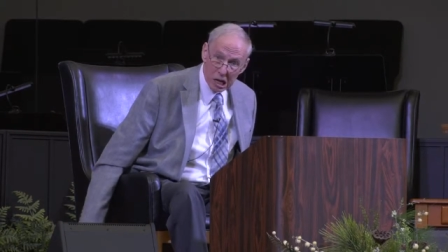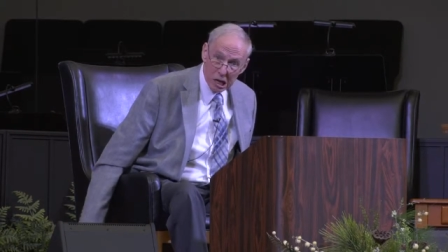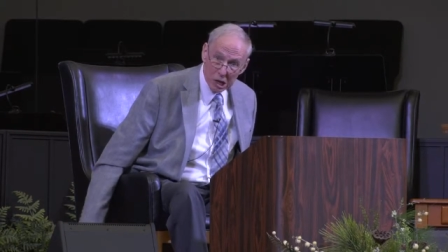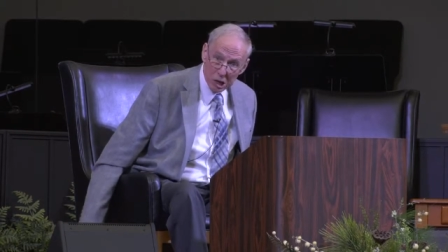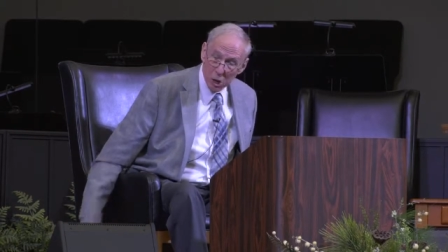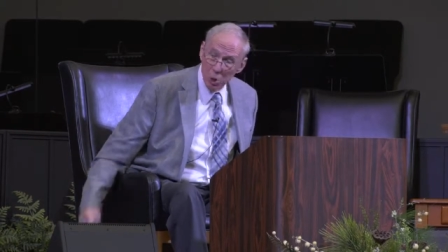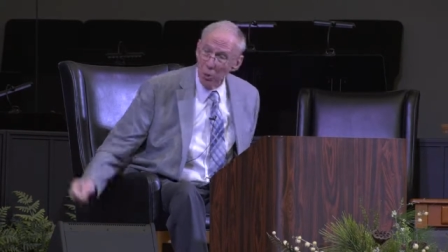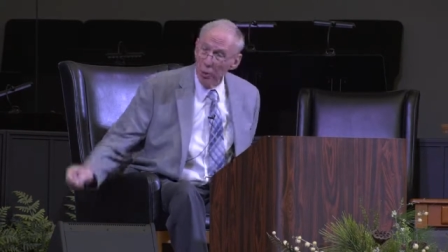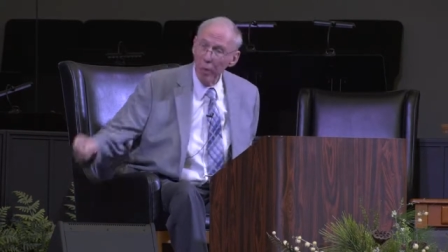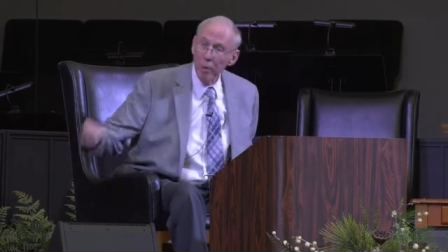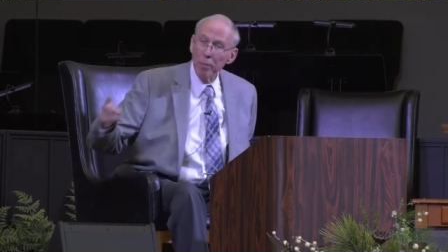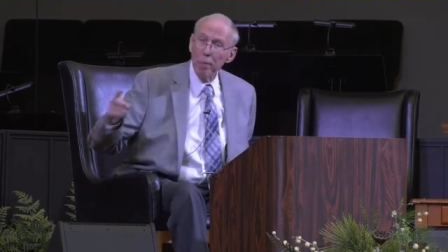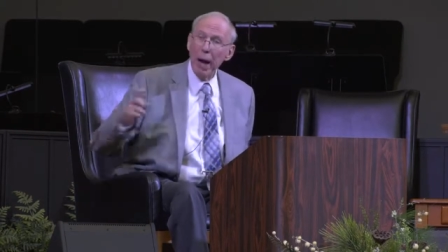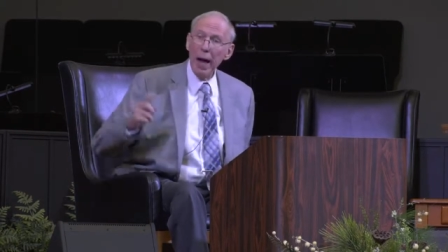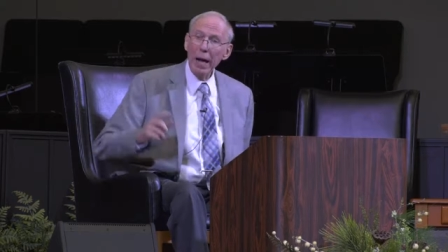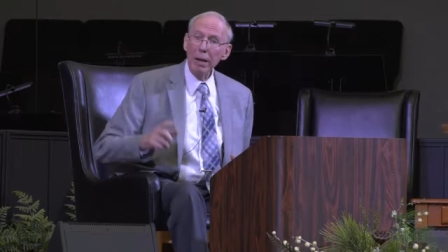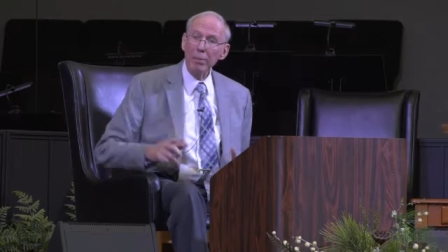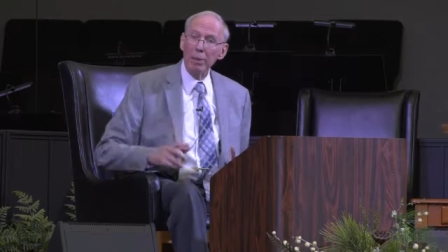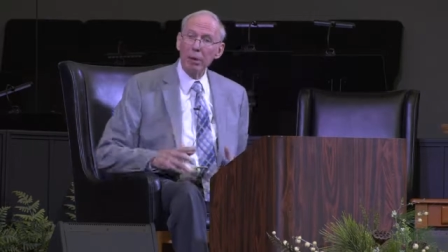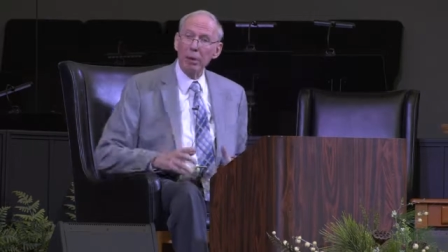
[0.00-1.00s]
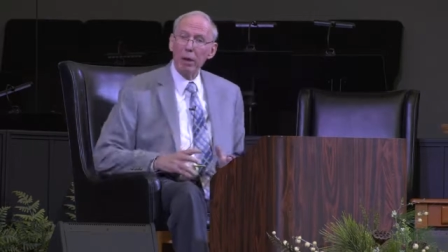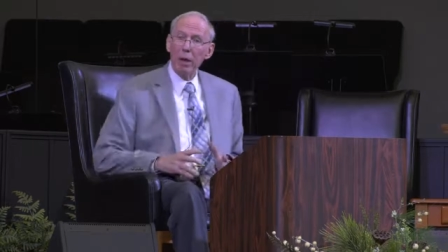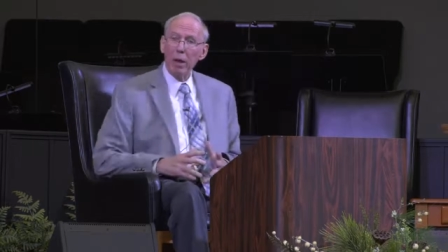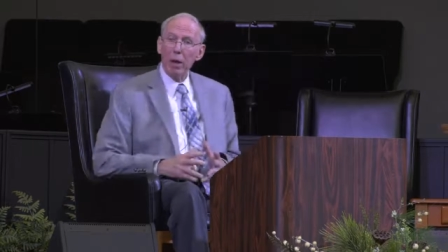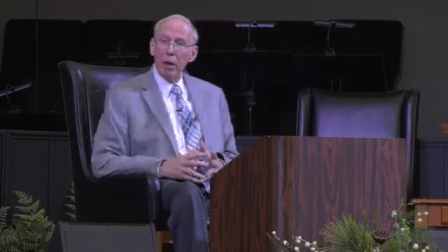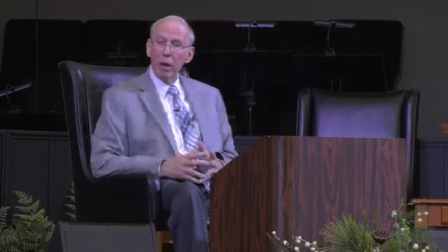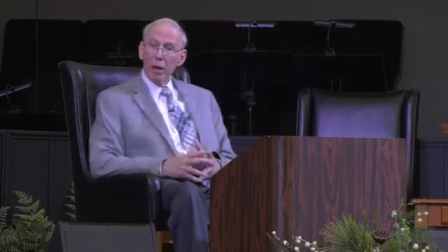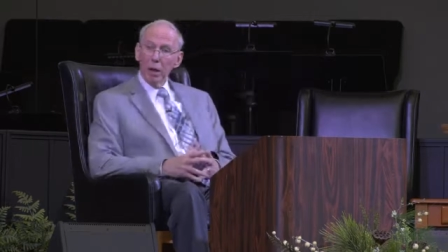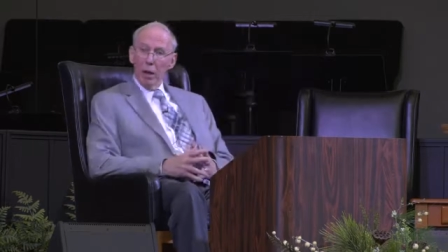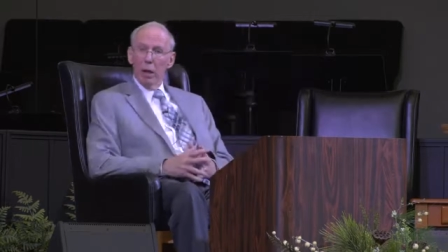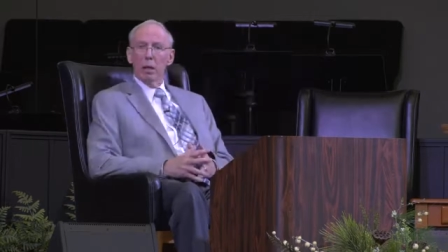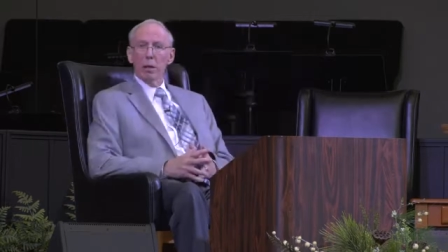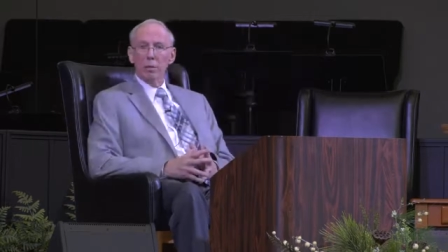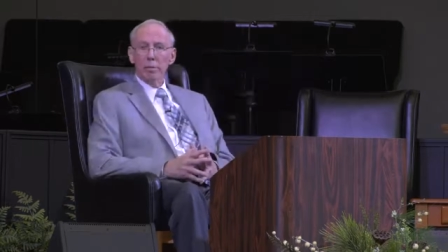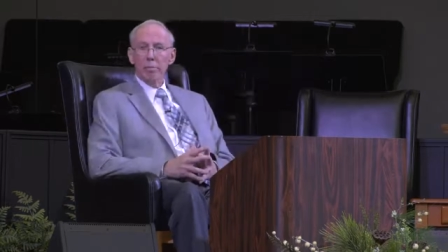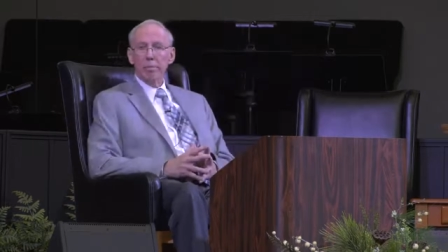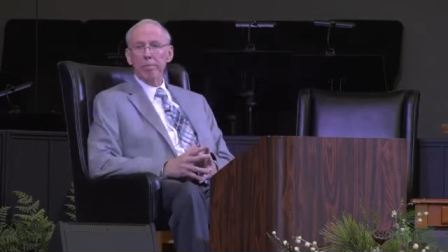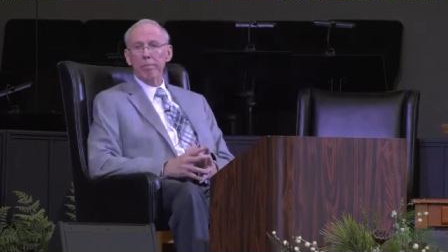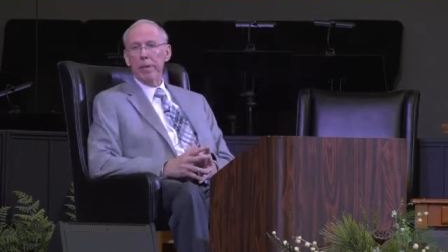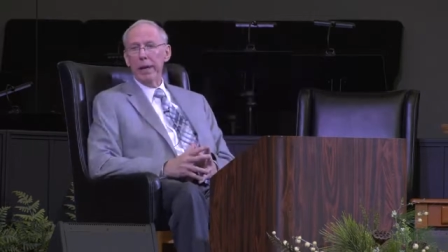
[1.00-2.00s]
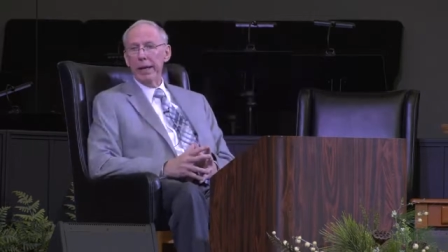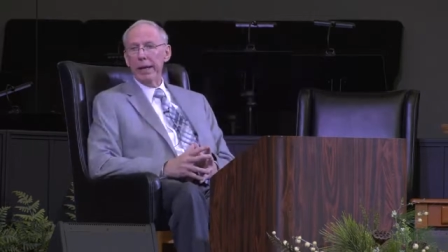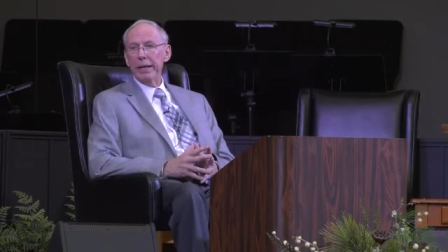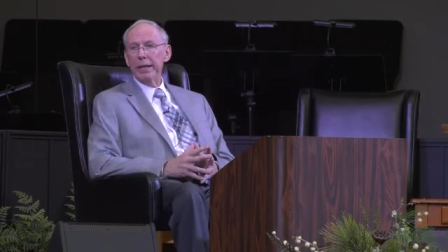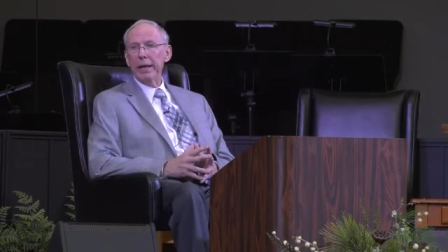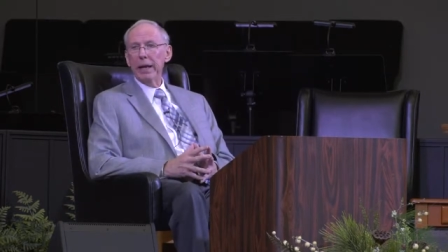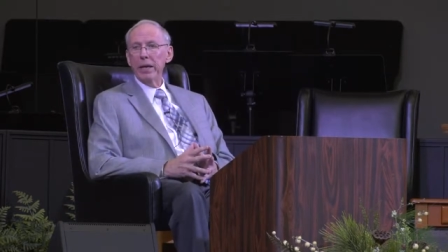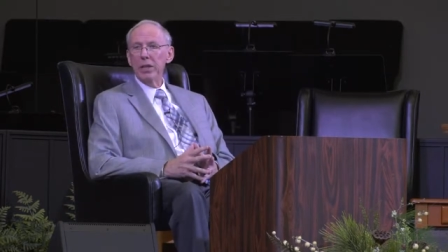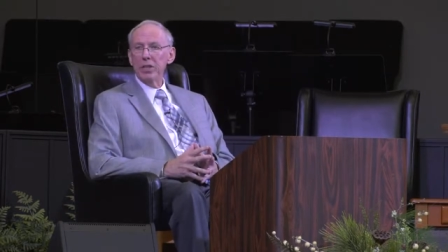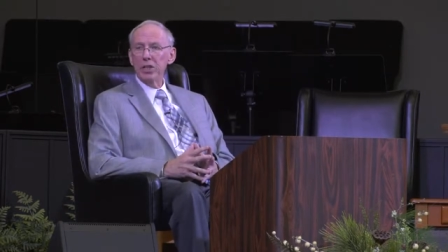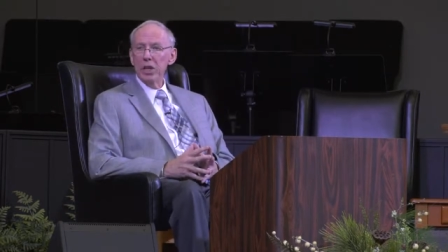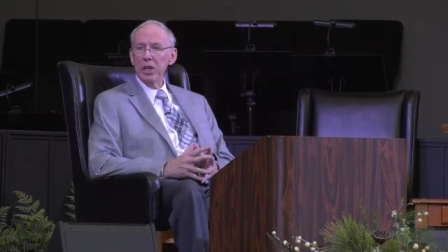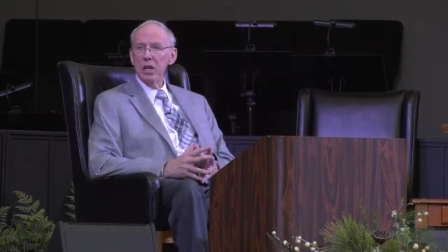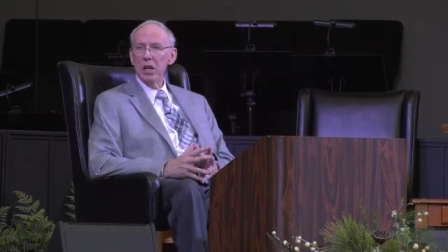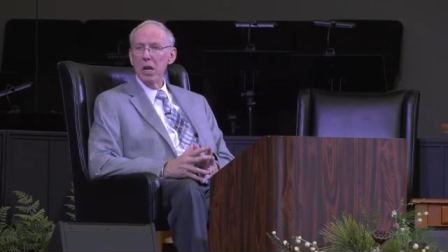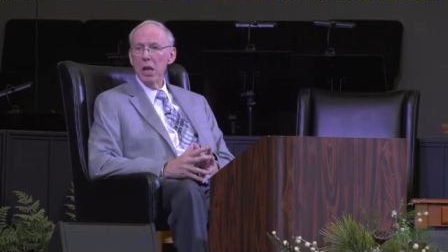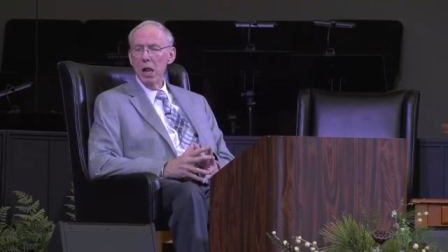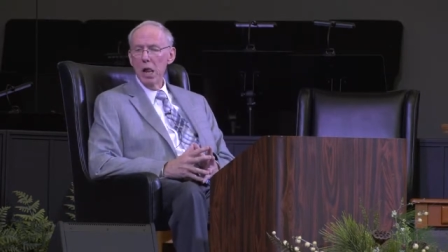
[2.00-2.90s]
You in the Bible, meditation,